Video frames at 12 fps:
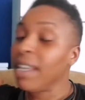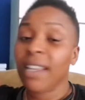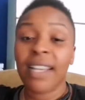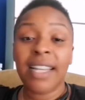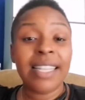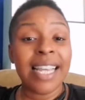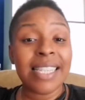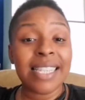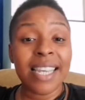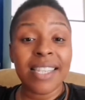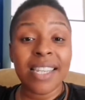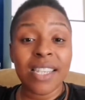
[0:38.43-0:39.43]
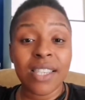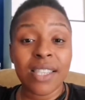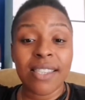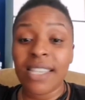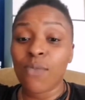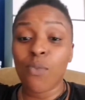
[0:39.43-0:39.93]
Let's get
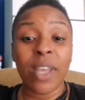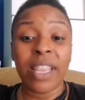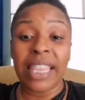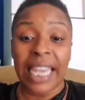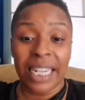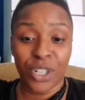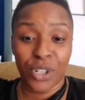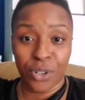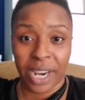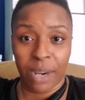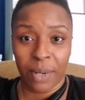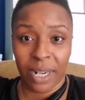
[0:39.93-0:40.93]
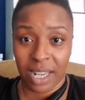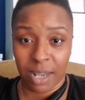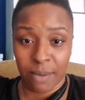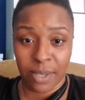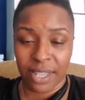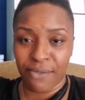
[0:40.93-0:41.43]
this one thing straight when it
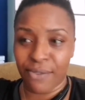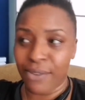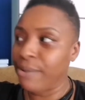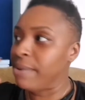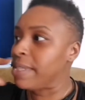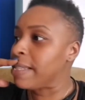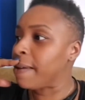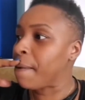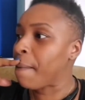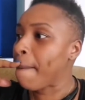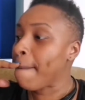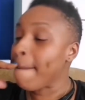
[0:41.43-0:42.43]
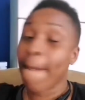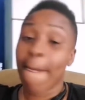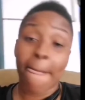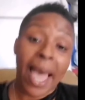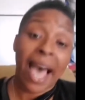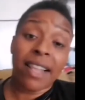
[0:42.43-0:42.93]
comes to the Roots.
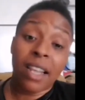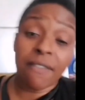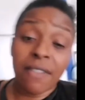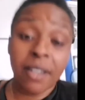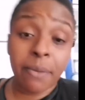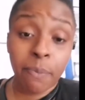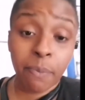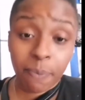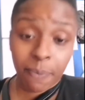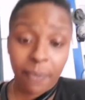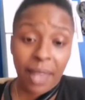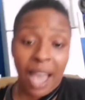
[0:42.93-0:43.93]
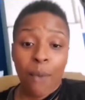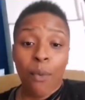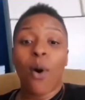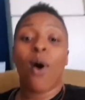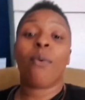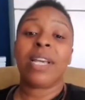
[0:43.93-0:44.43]
I love them. I will
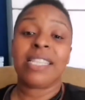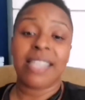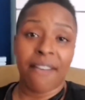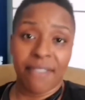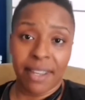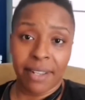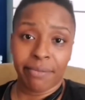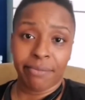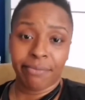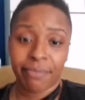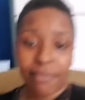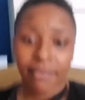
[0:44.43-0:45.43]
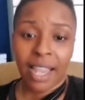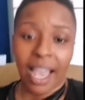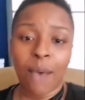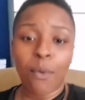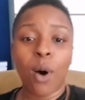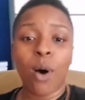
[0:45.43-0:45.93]
always love them. I
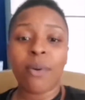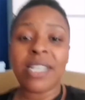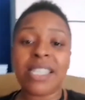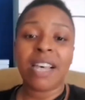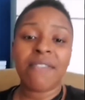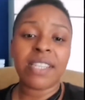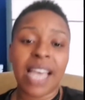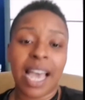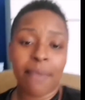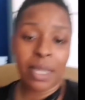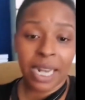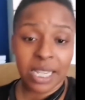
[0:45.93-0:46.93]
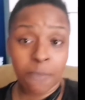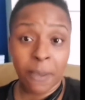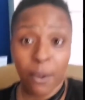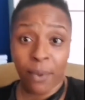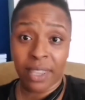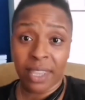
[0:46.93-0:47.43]
will always love the time that I spent
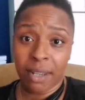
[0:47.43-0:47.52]
with them.